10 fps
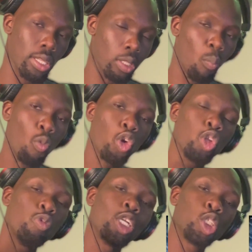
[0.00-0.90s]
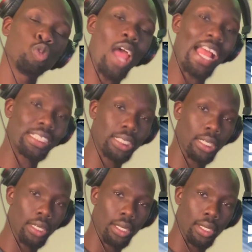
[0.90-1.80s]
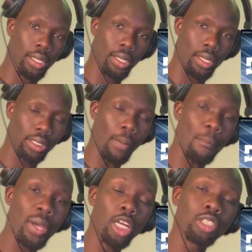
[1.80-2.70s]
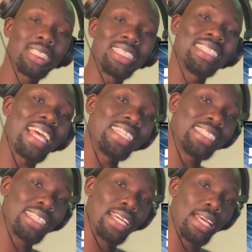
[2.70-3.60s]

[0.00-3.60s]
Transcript: The more you interact, the better success